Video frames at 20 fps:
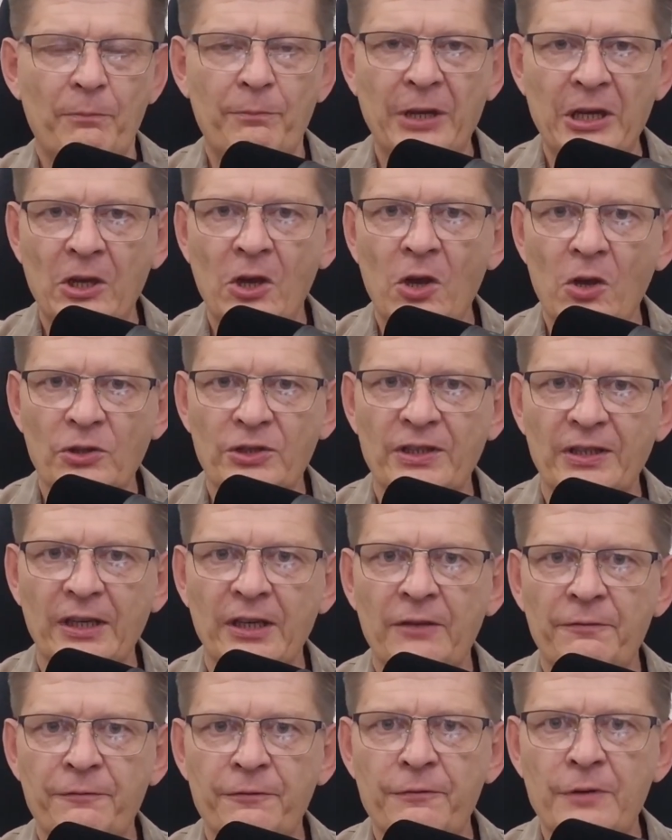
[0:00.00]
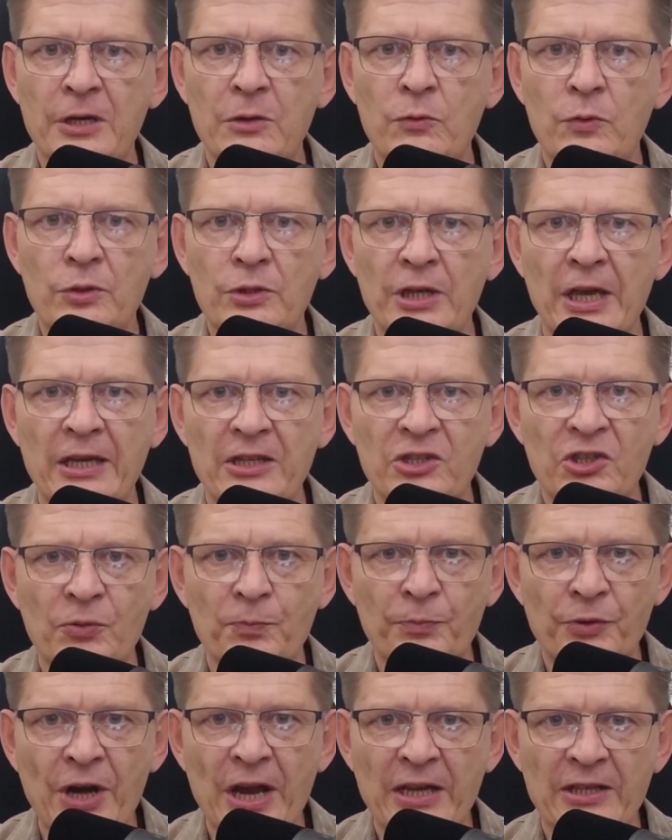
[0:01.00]
Because if we would
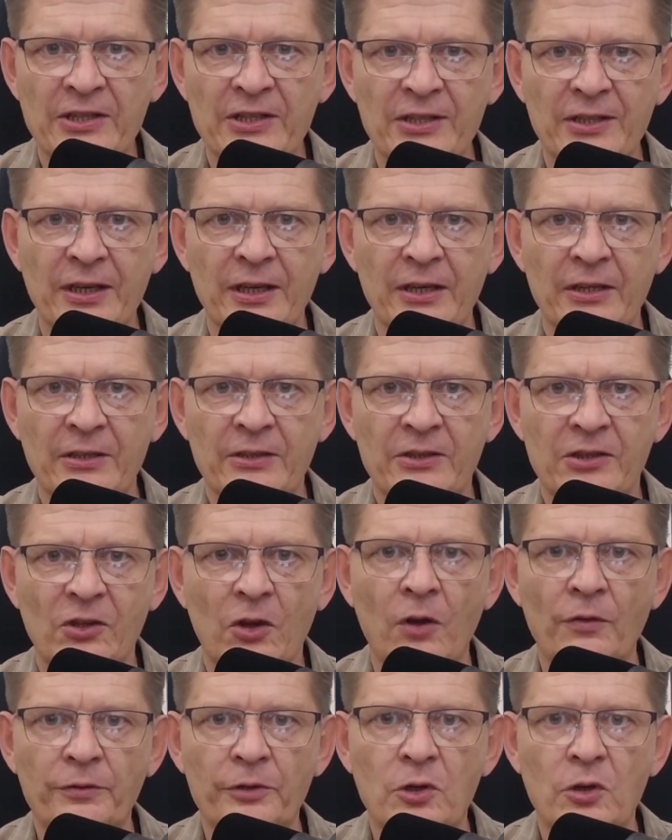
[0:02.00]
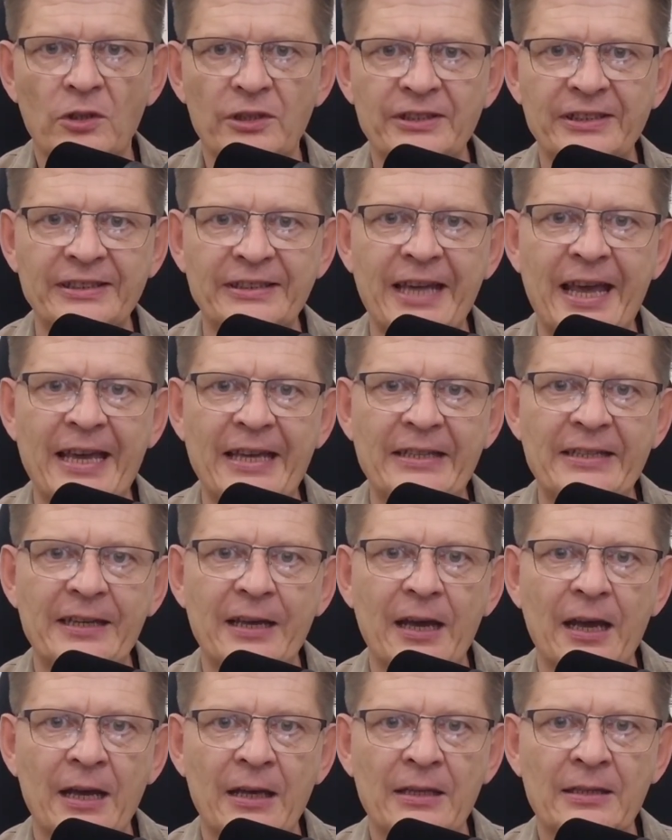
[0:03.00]
express its overall state
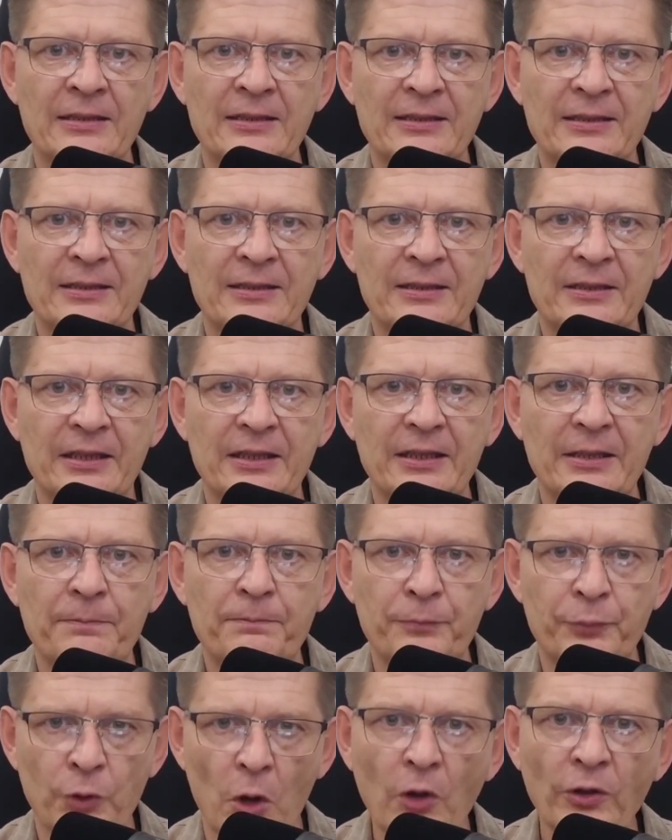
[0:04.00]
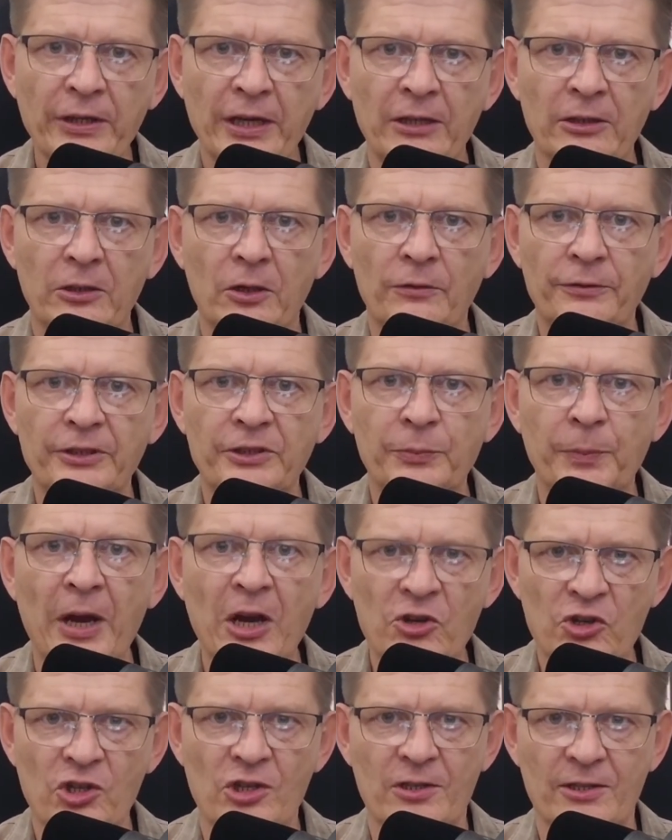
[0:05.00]
as the product of its
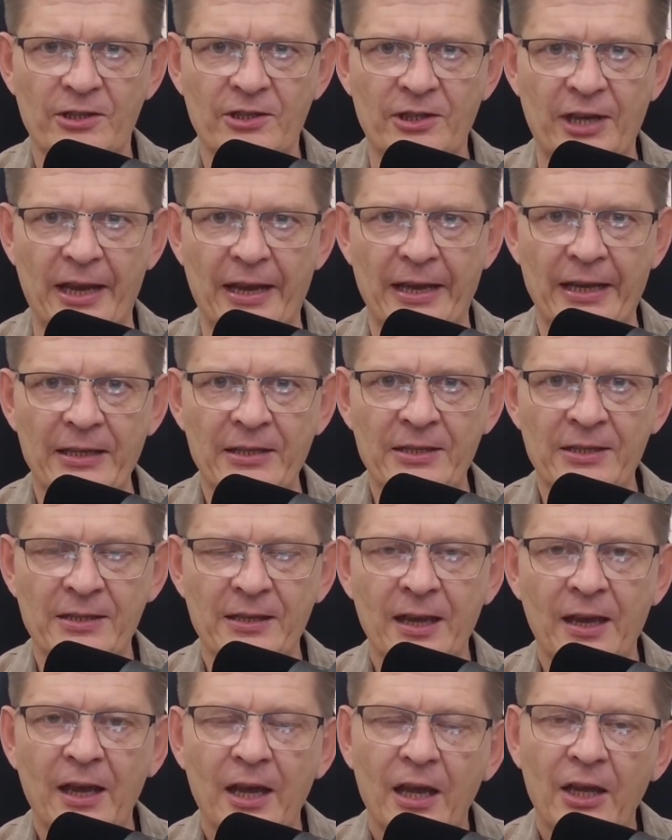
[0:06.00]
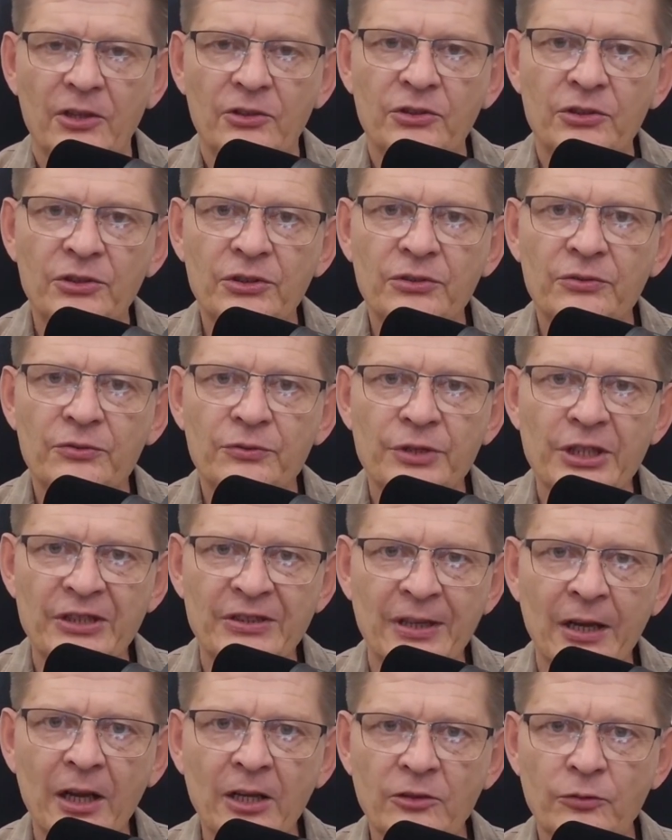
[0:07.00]
partial states, the
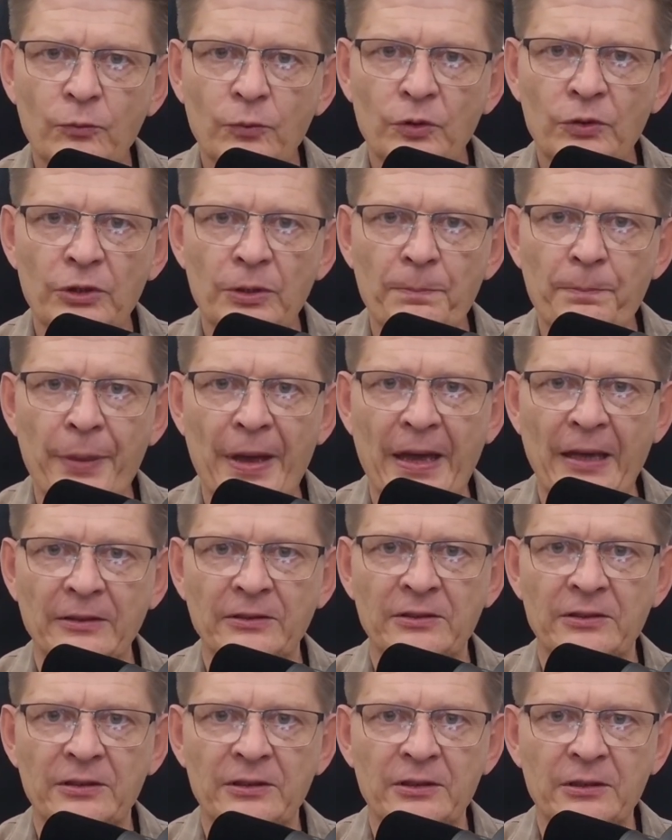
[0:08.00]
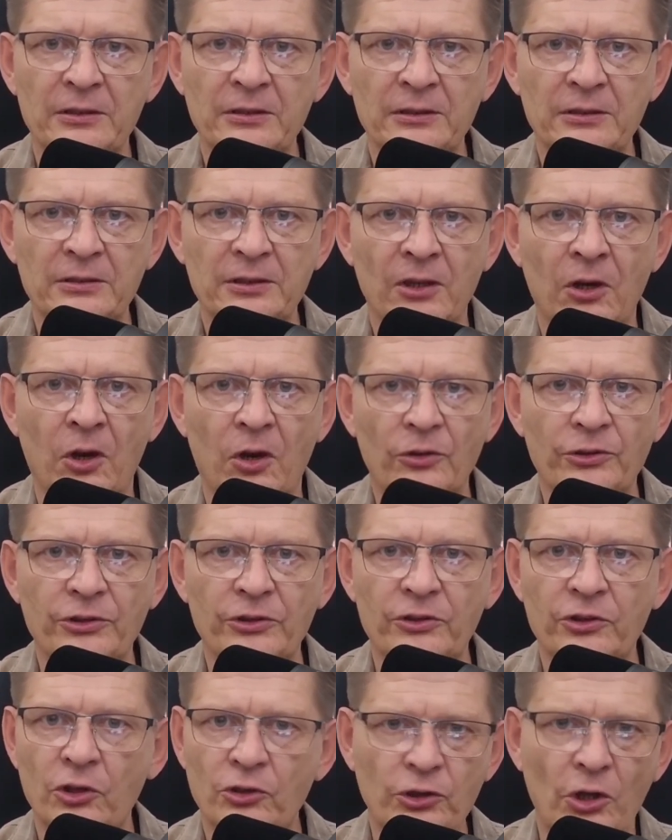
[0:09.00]
result would depend
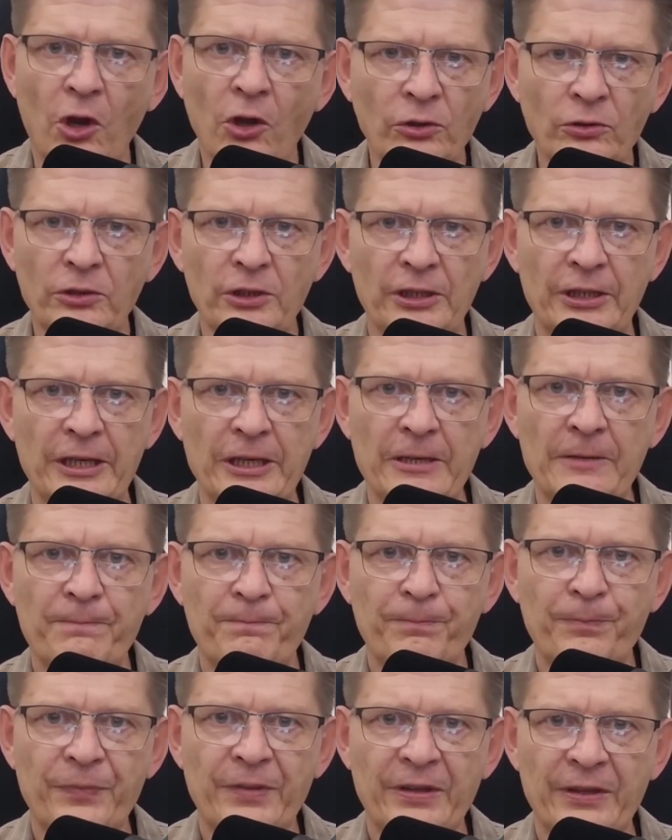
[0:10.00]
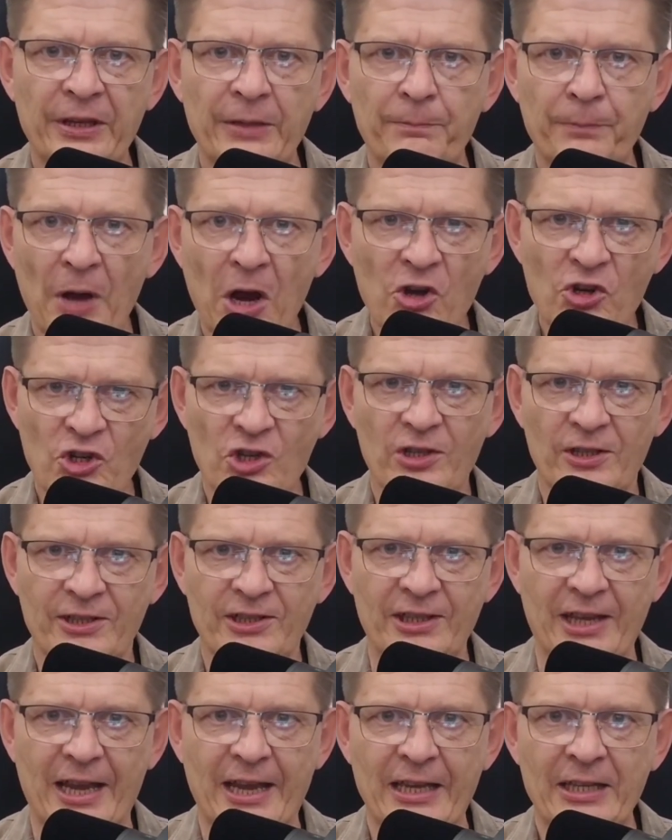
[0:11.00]
on not only the partial
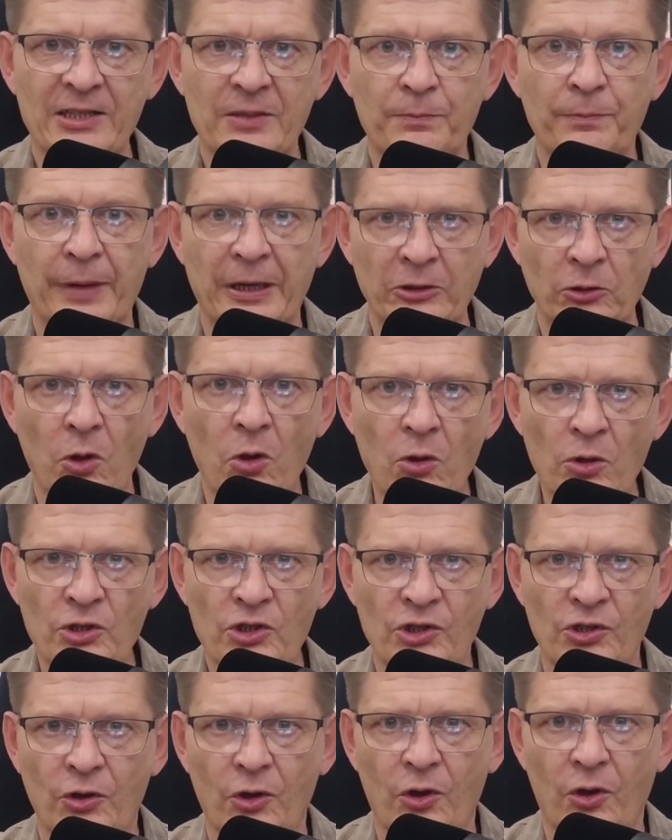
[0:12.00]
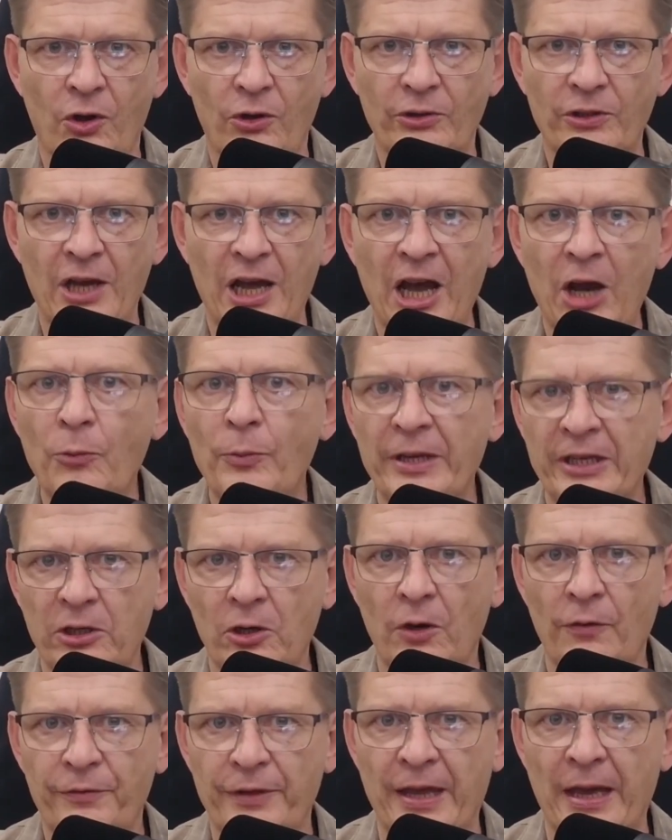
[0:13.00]
states, but also on how many
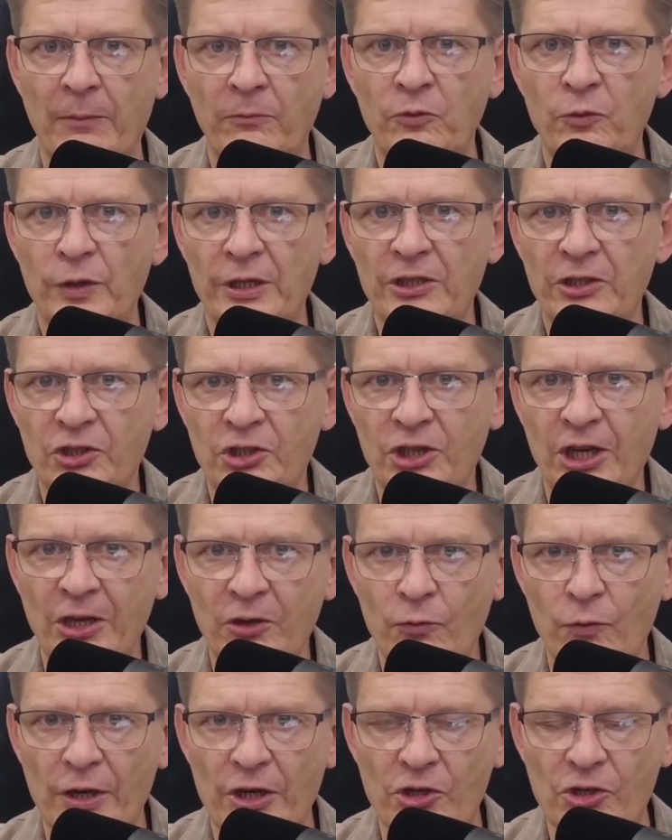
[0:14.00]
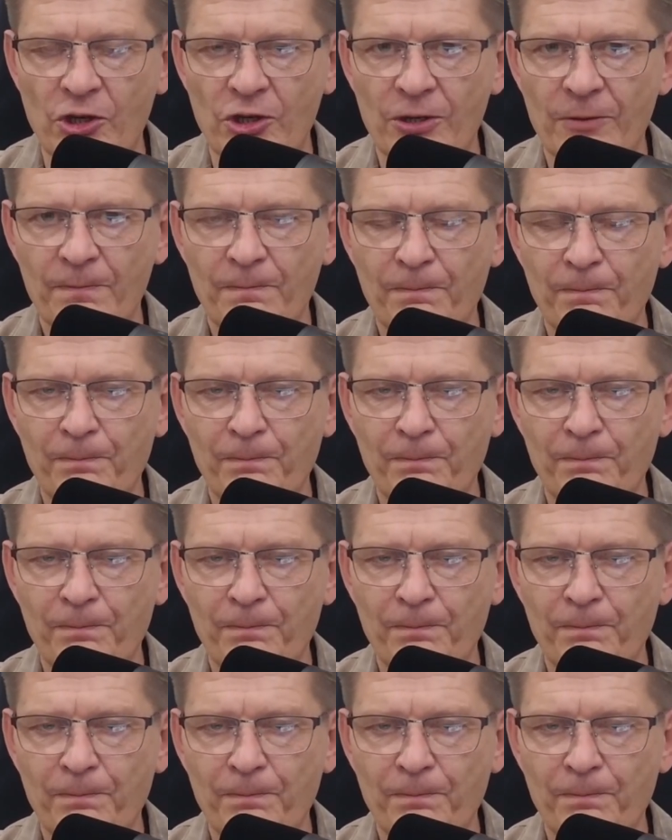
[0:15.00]
of them we distinguished.